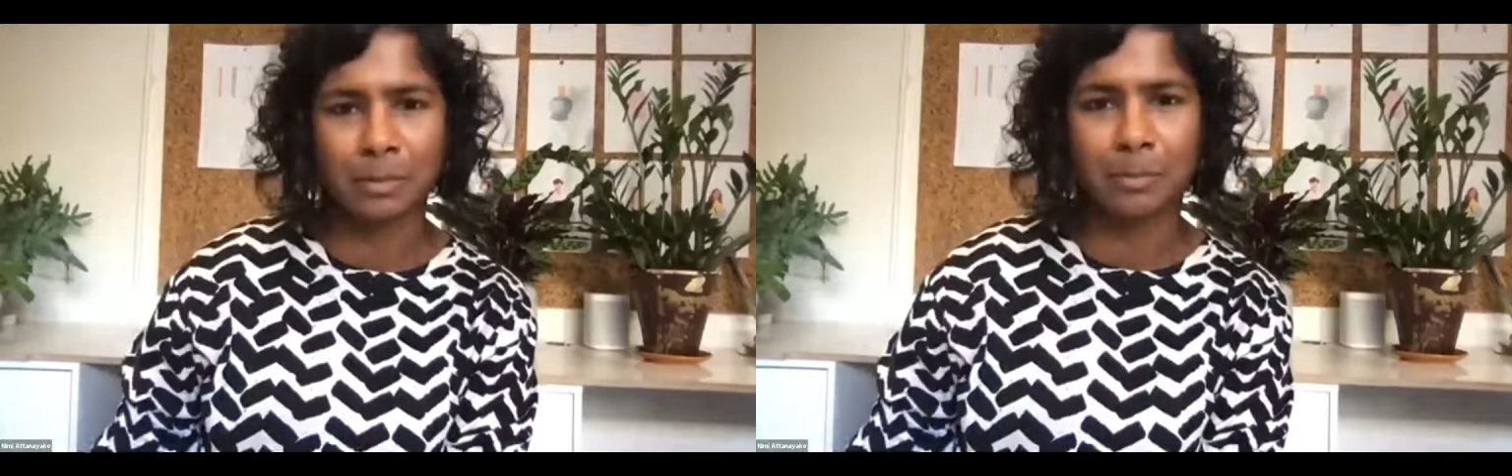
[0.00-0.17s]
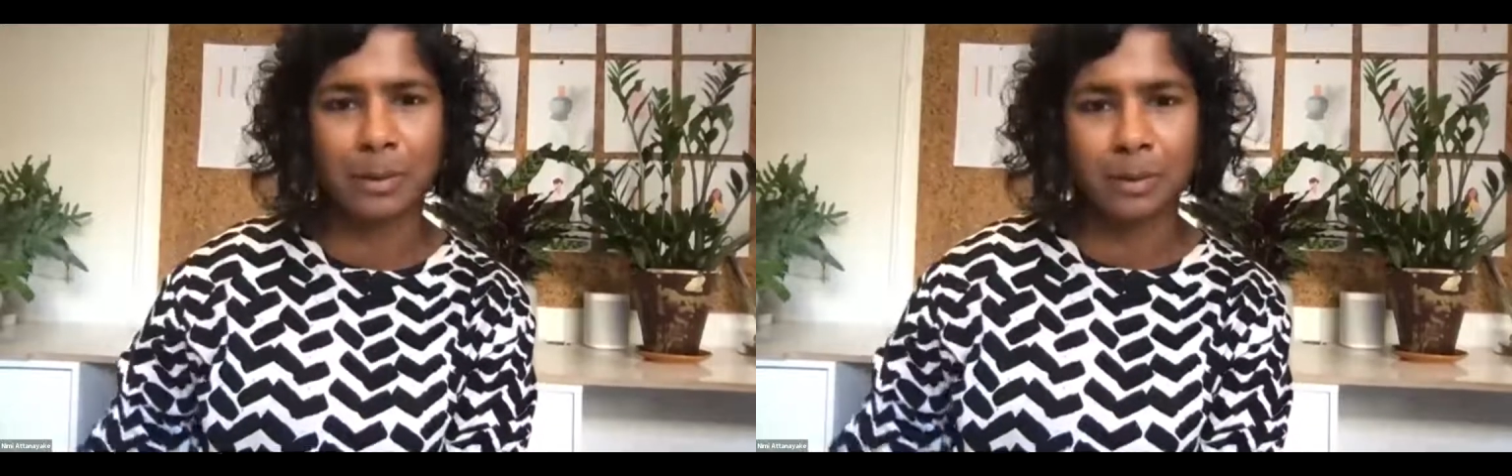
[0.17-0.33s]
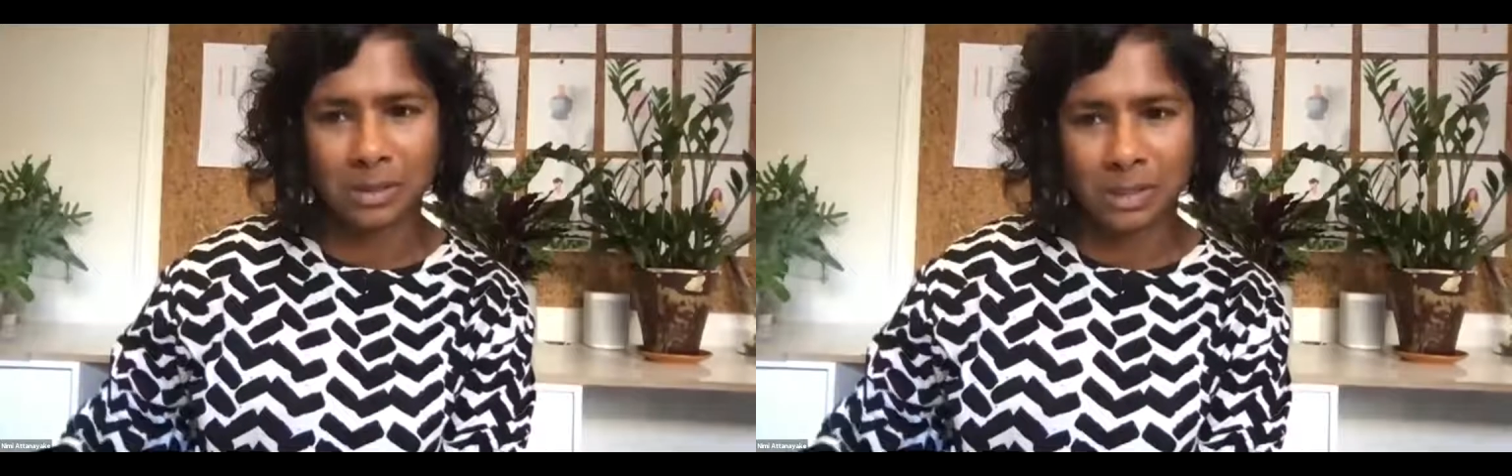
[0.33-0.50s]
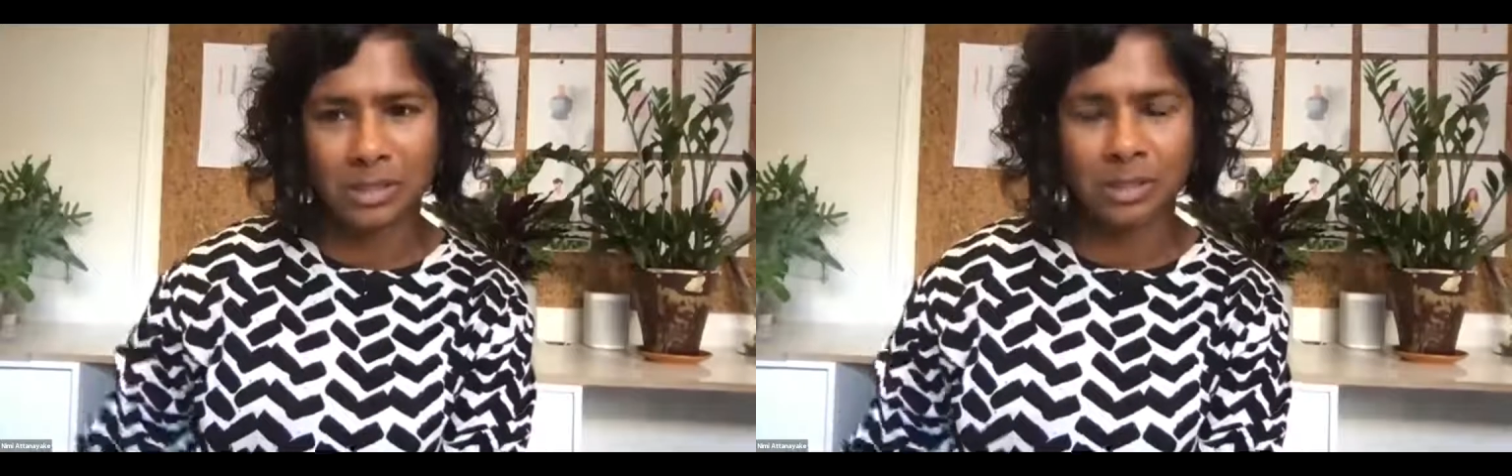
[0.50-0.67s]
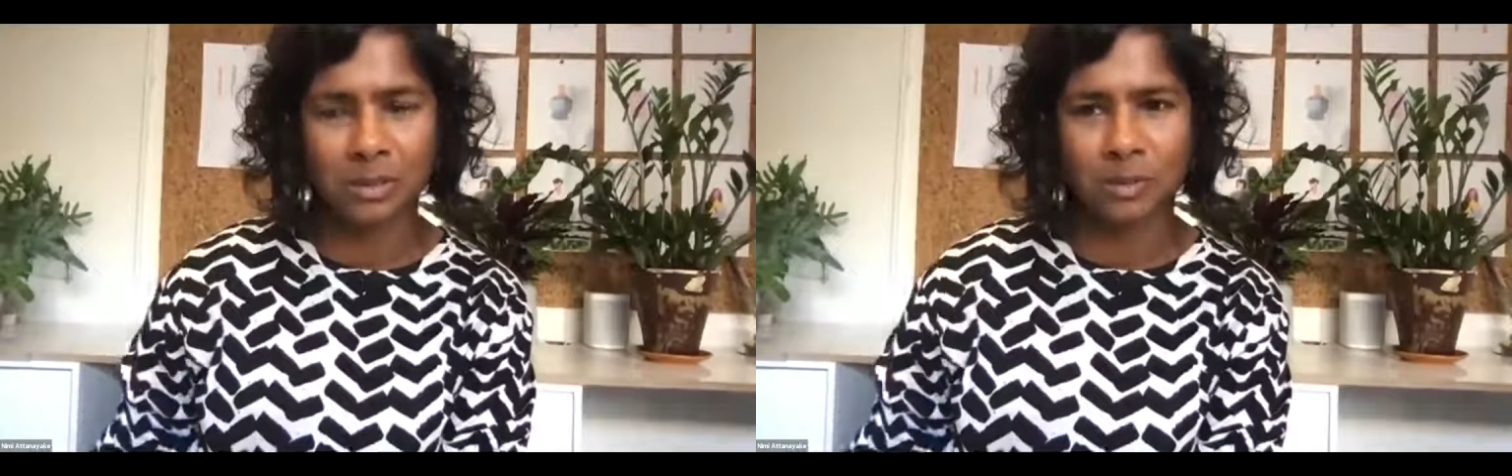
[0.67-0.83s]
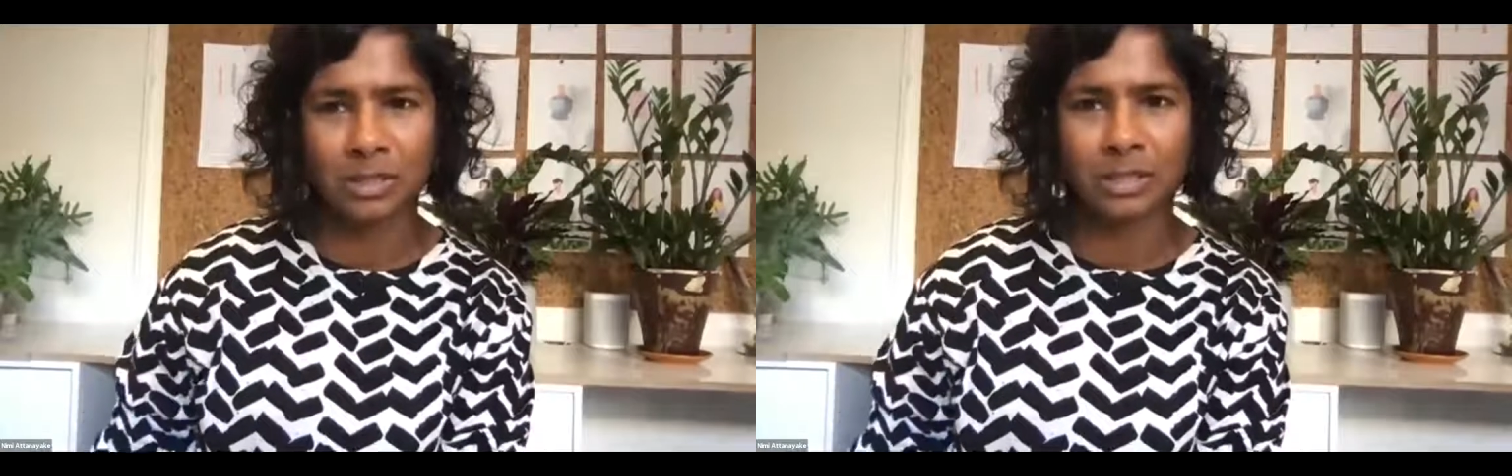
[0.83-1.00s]
to build into
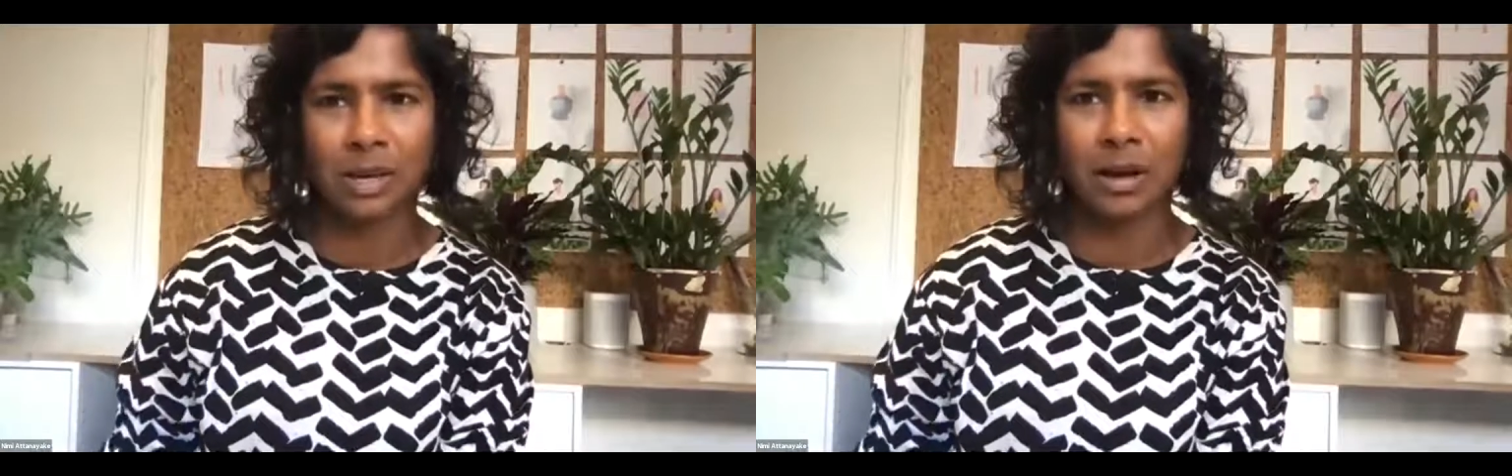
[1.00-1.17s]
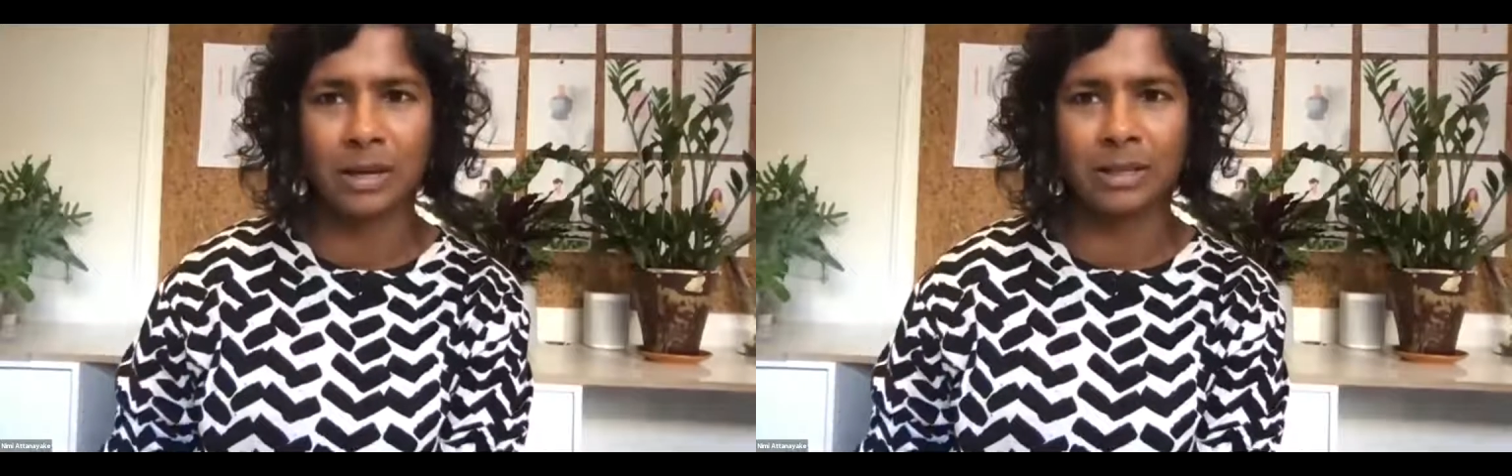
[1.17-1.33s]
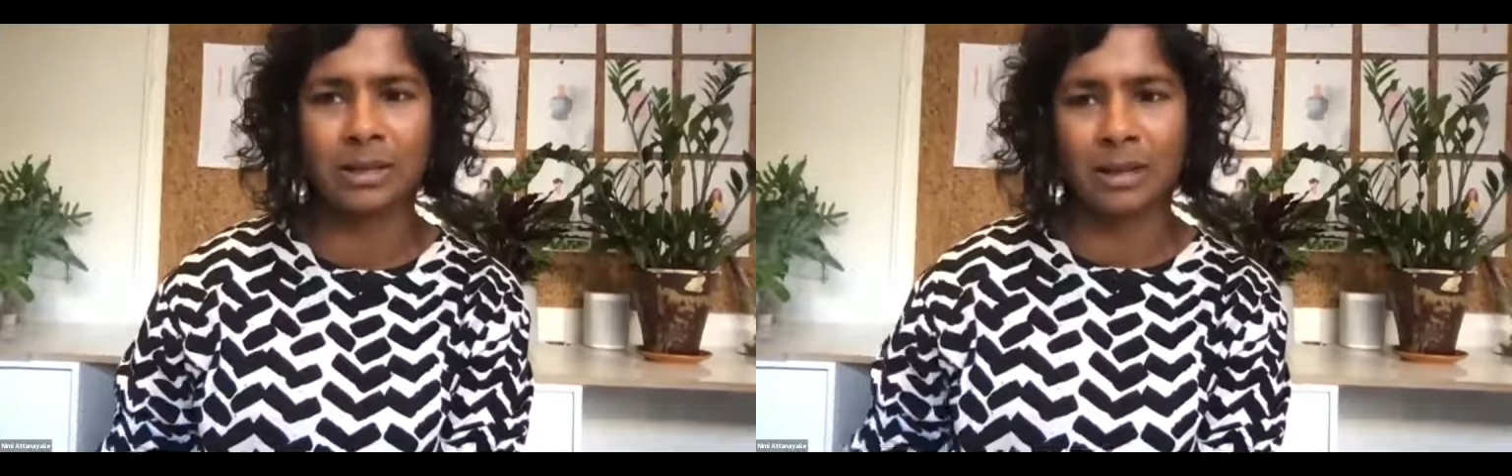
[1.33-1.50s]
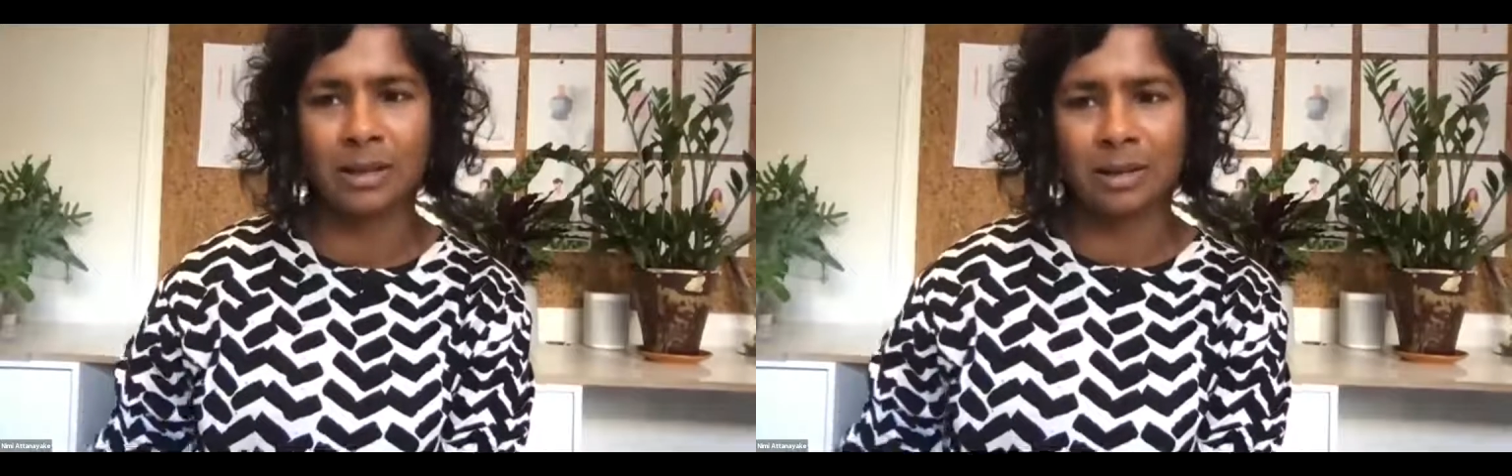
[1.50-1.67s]
your design